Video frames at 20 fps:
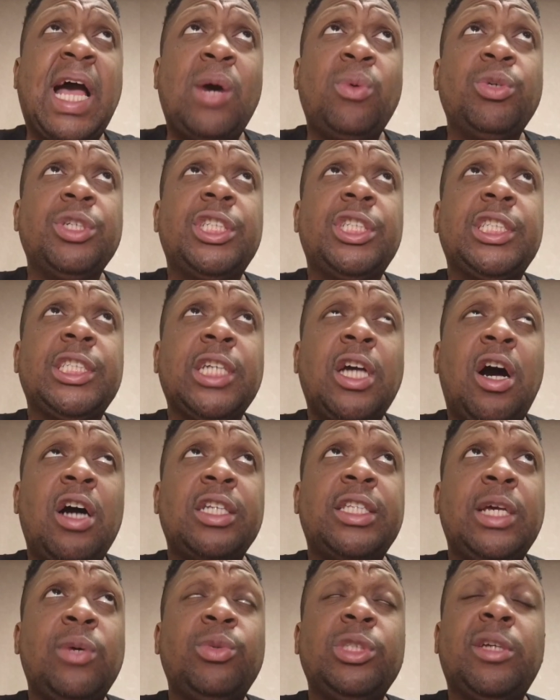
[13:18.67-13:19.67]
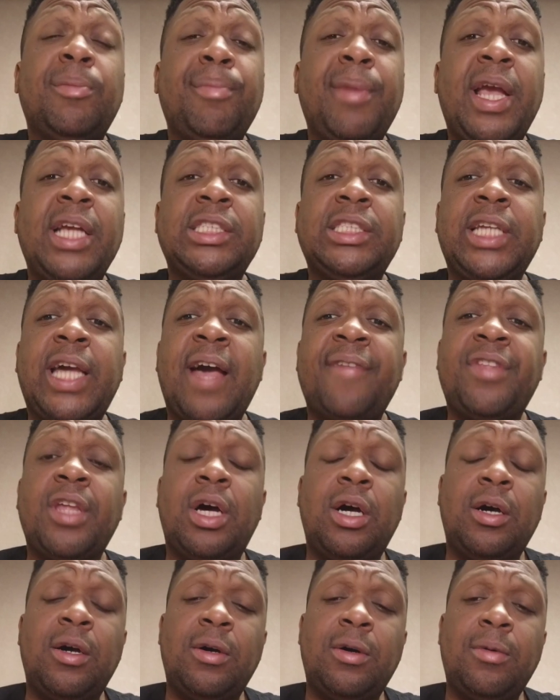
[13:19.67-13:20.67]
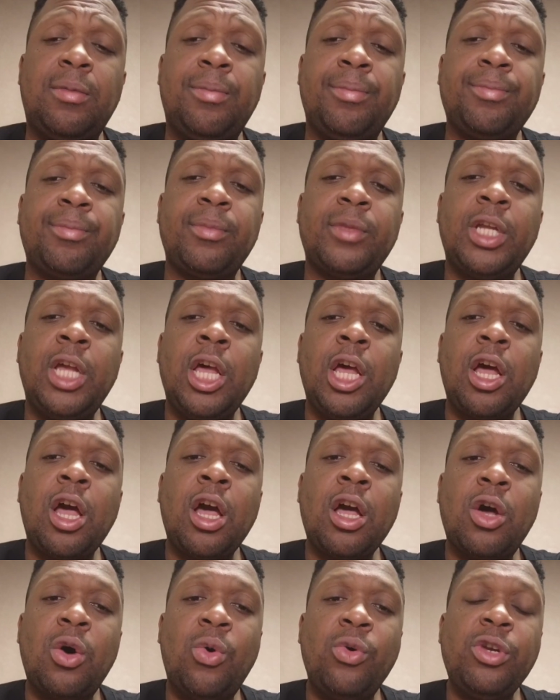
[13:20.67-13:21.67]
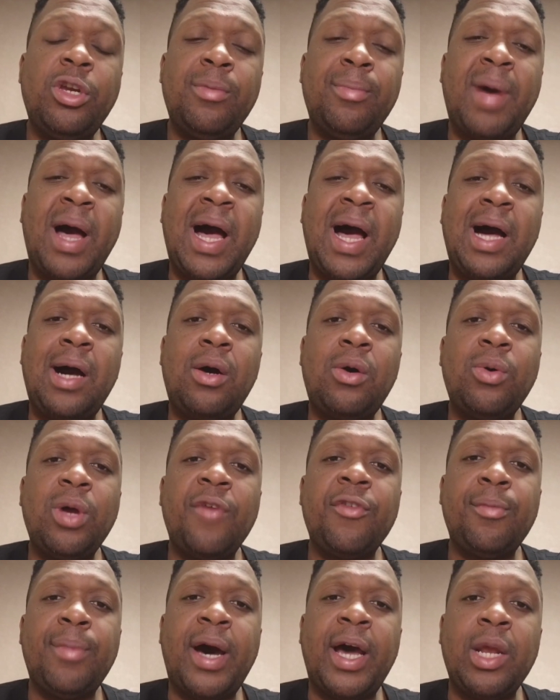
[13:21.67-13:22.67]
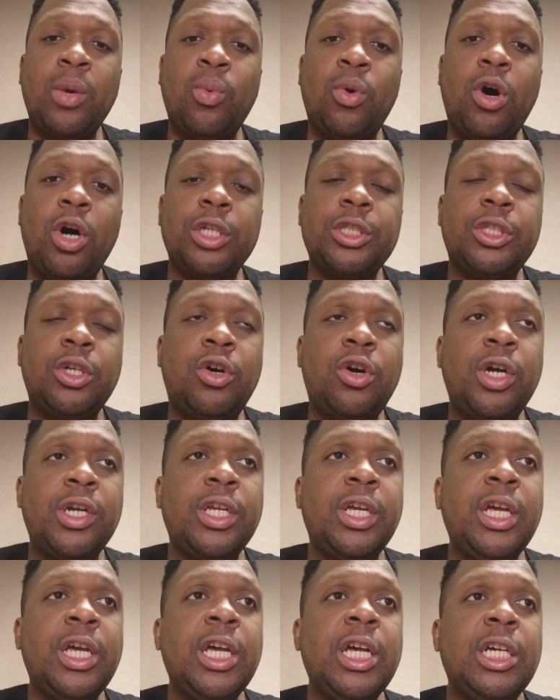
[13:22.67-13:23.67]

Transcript: I was shocked. It was amazing. Got the Golden Mile everybody walks on.